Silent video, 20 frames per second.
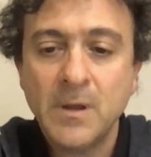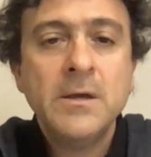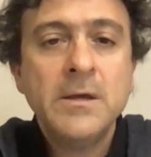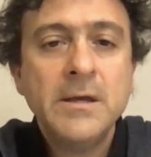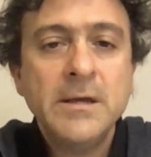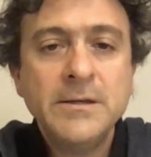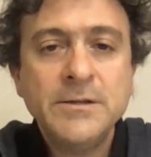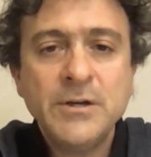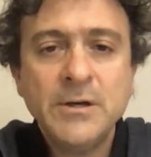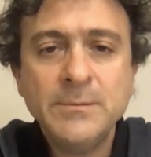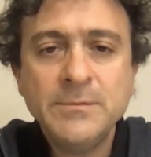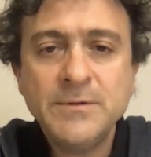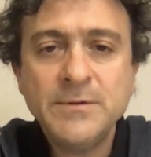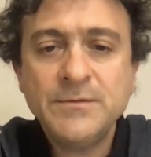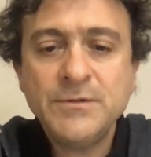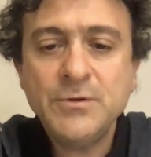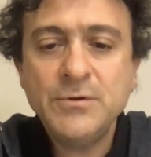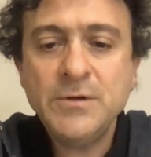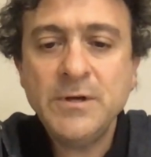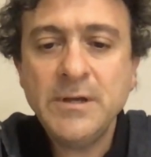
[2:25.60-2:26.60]
In terms of
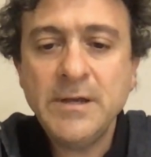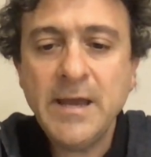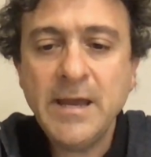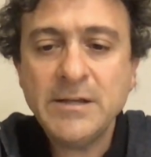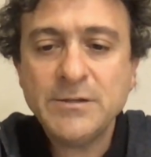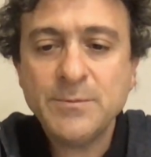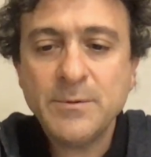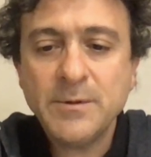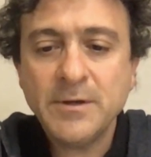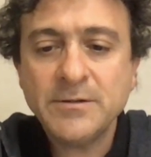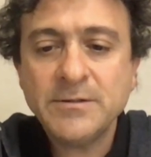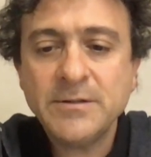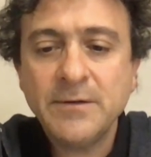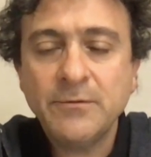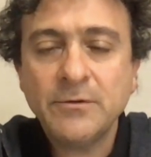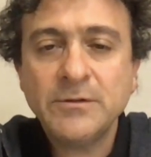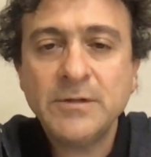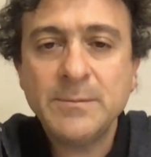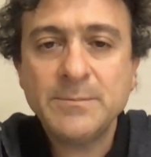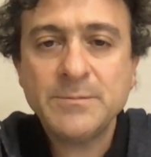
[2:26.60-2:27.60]
student engagement, there's
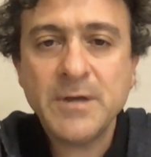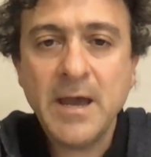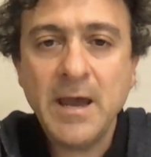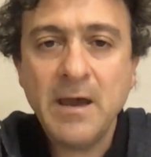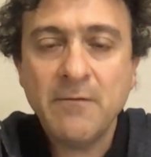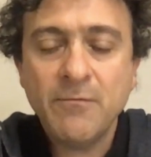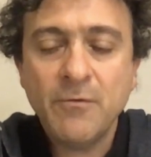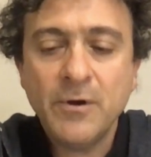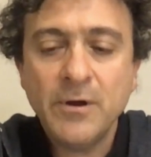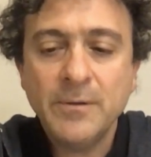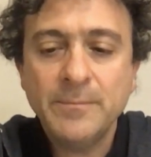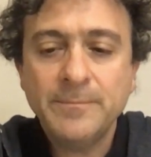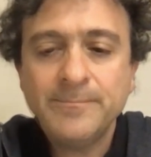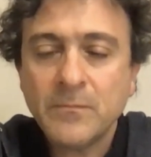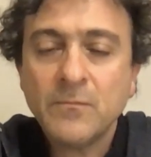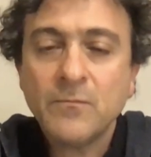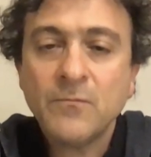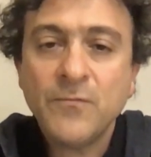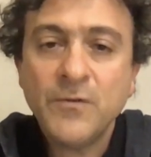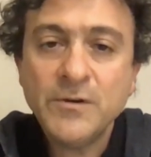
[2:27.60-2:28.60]
several tips I have for you.
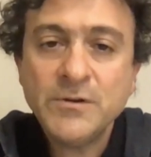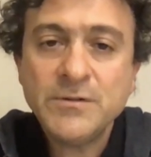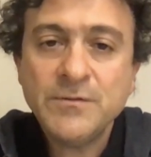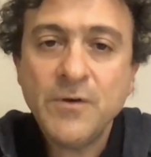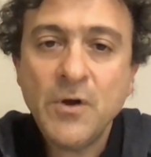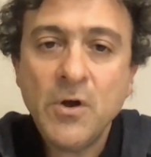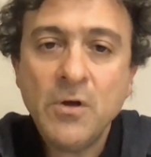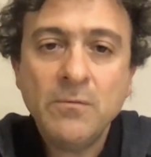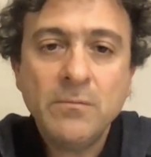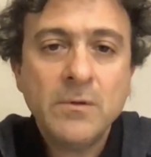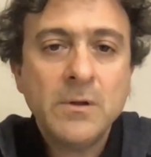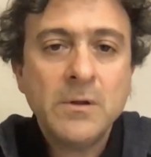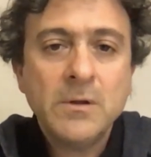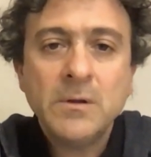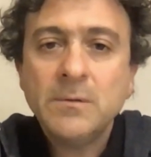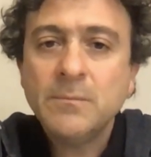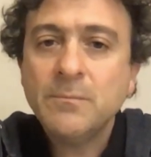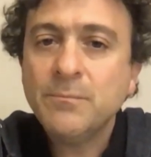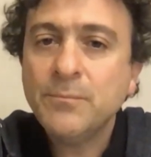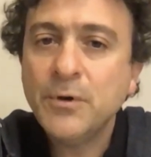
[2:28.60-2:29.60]
First of all,
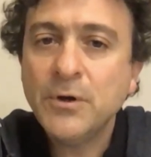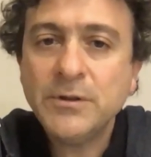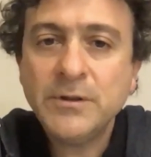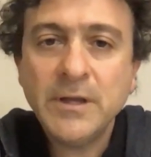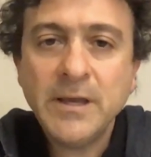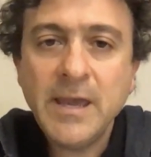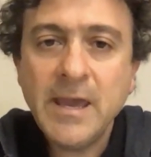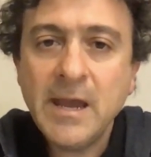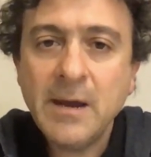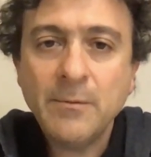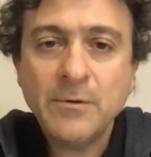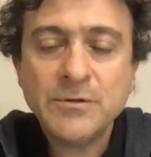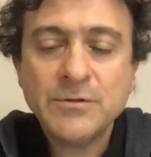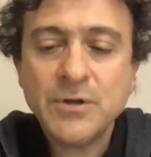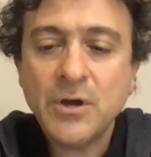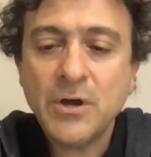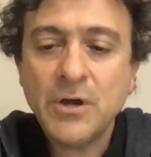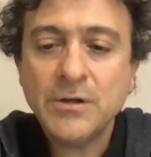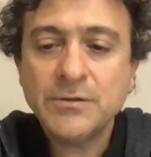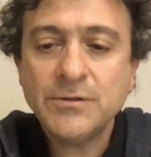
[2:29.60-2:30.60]
put the cameras
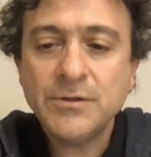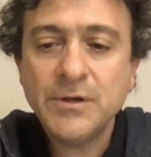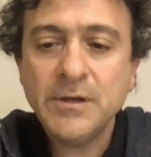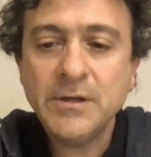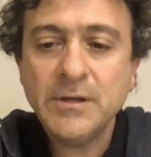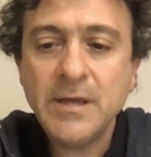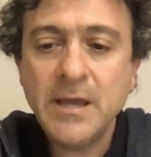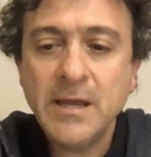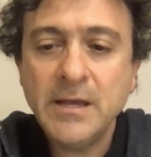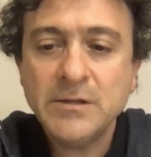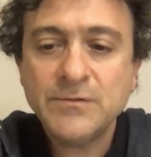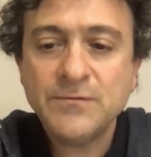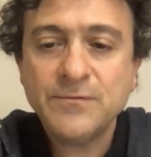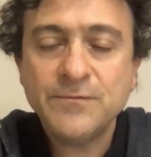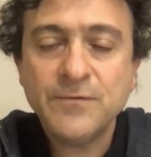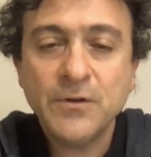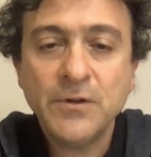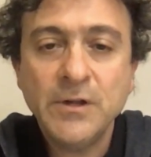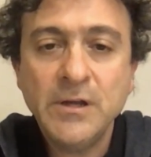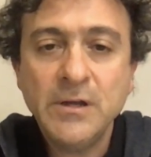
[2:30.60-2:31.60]
on to engage
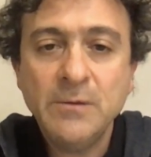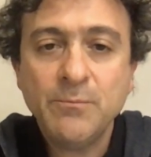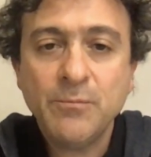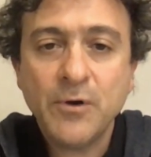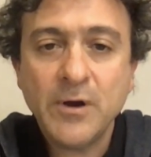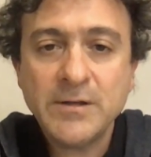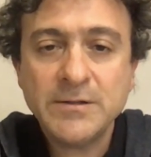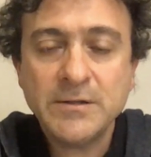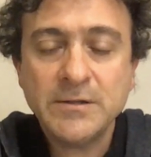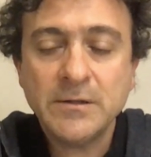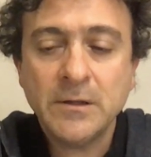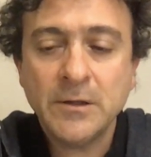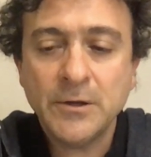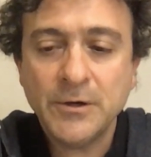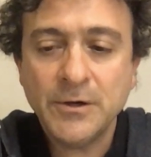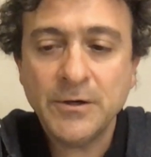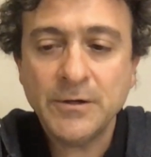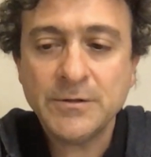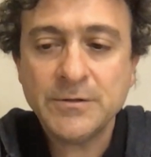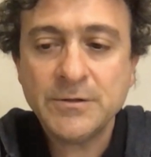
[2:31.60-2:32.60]
fully present
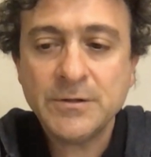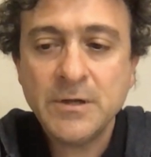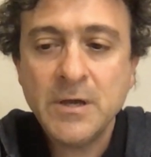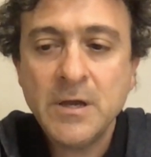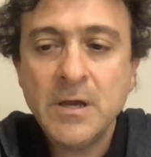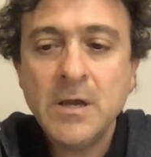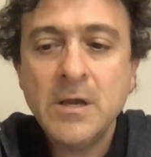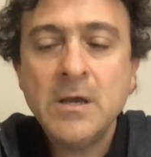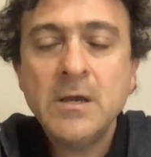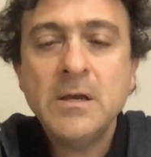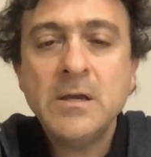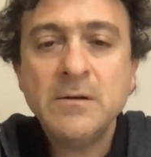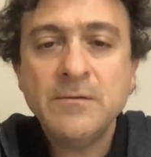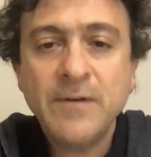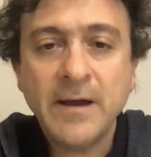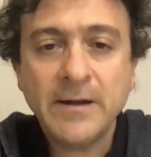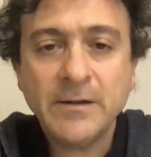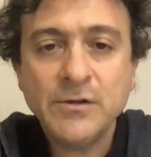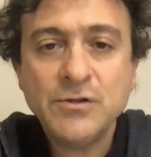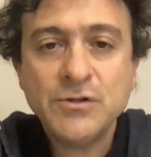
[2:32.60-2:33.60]
learners. In
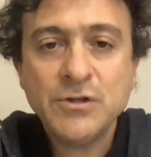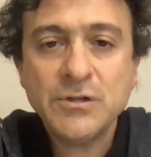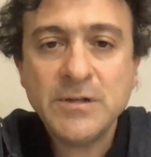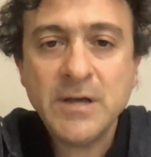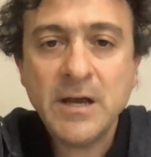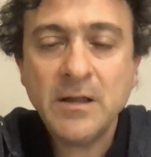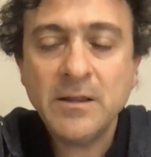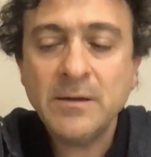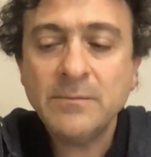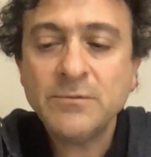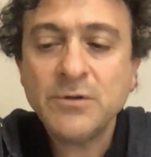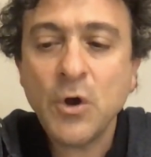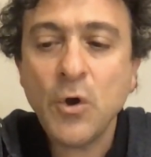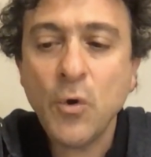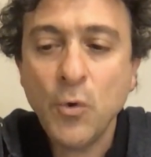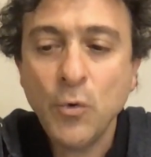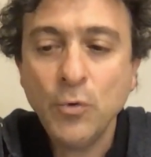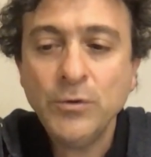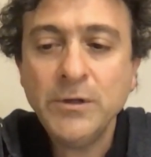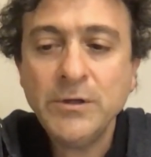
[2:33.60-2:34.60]
fact, you should tell them to
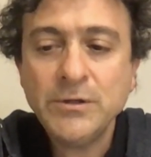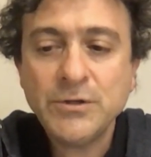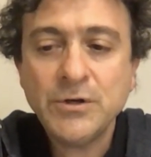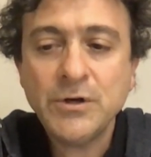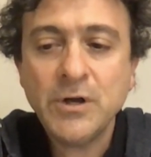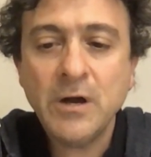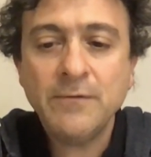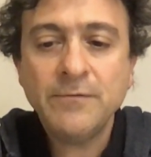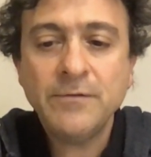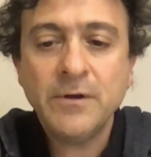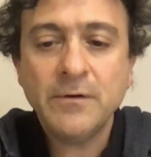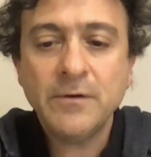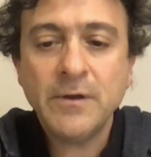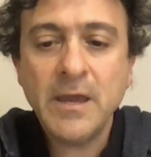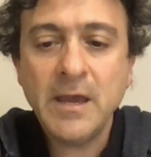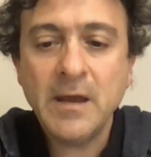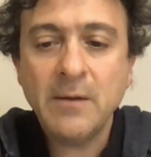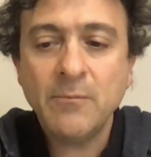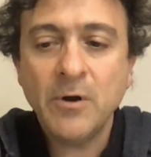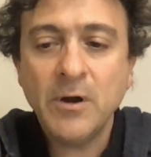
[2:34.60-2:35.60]
only turn off their
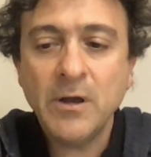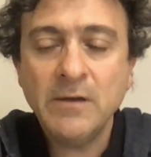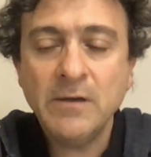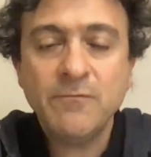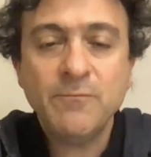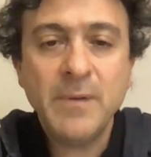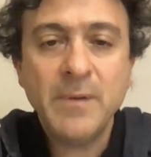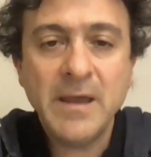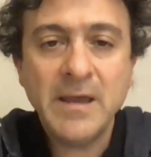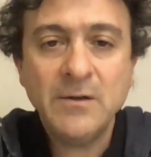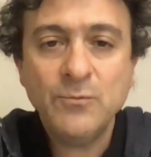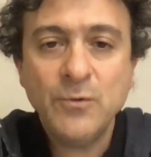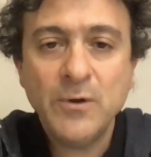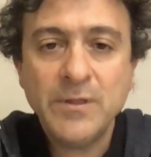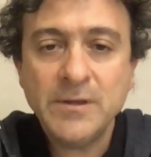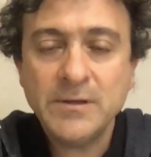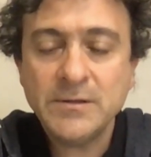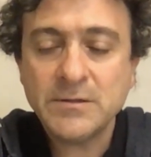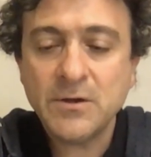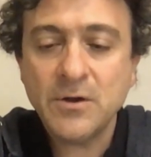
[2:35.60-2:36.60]
camera if
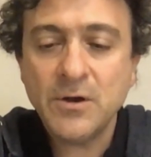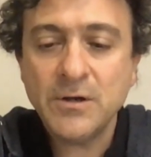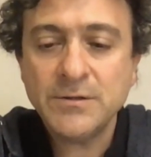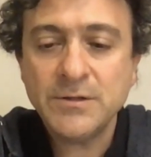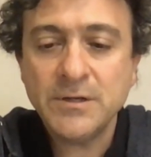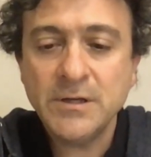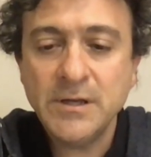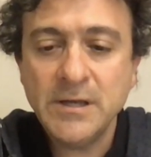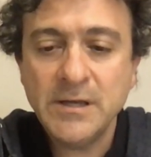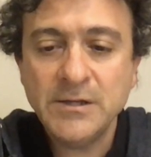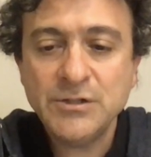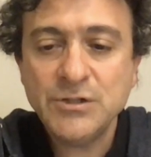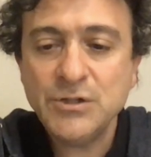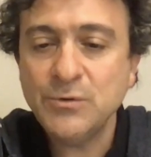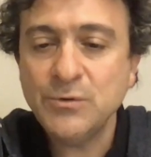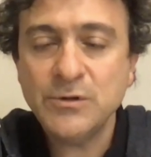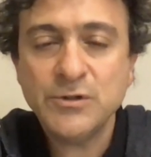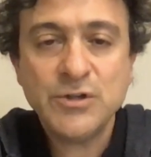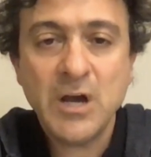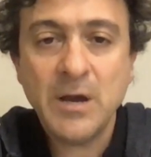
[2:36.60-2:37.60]
bandwidth is causing an issue
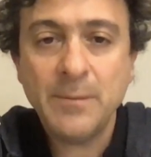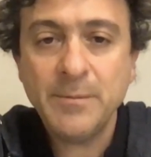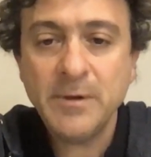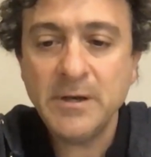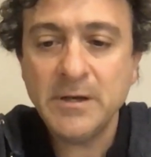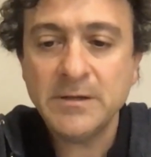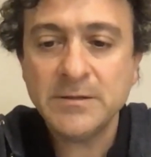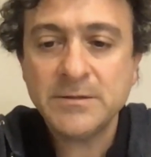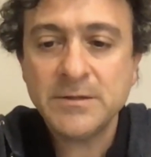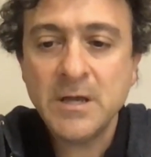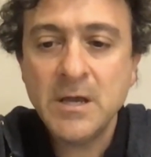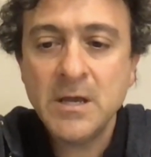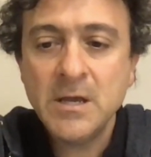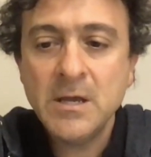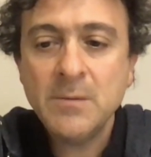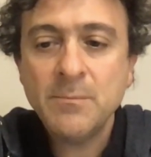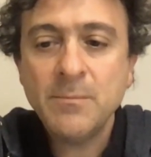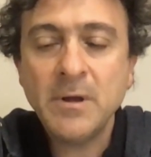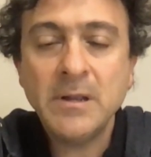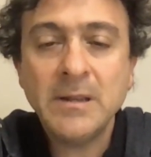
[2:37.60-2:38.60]
and choppiness,
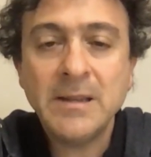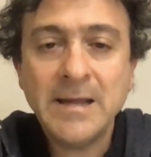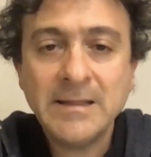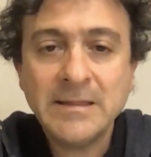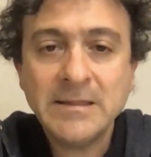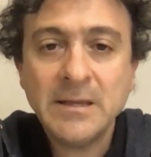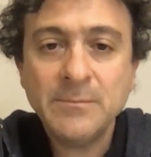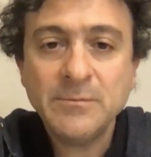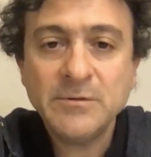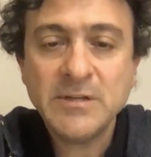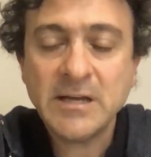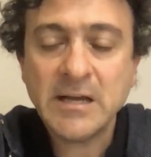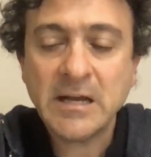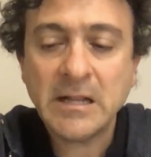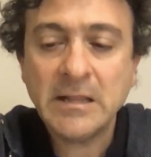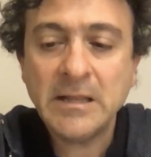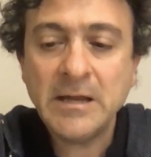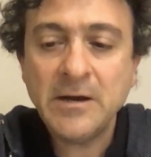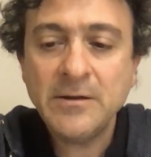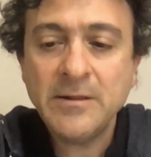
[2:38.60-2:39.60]
but let them
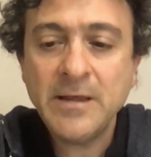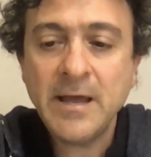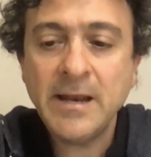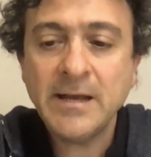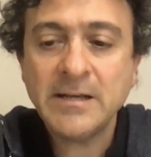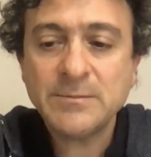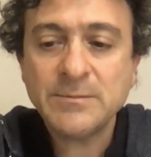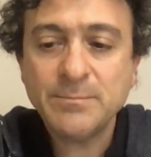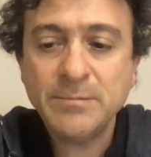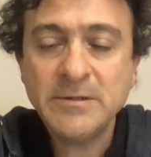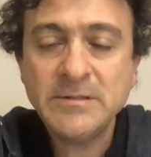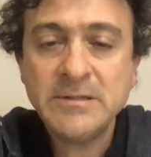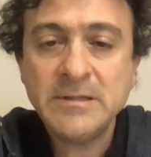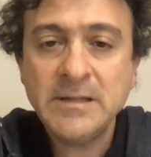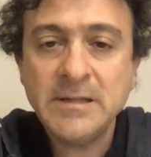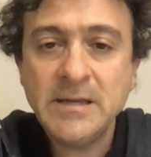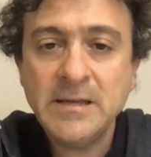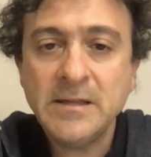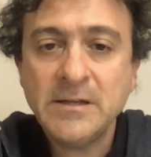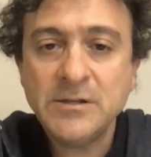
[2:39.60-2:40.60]
declare that
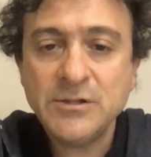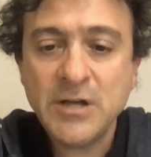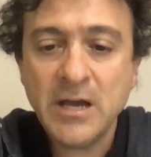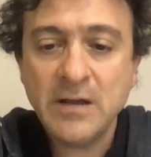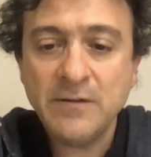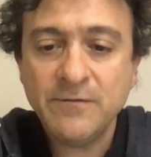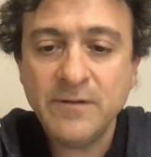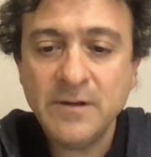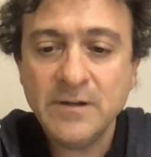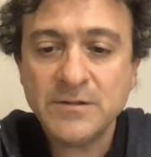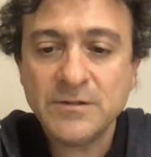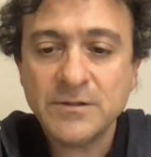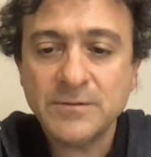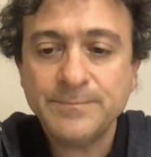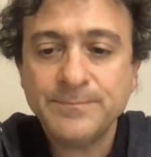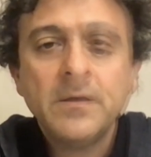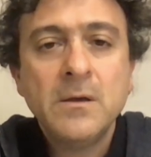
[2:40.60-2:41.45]
explicitly in the chat feature.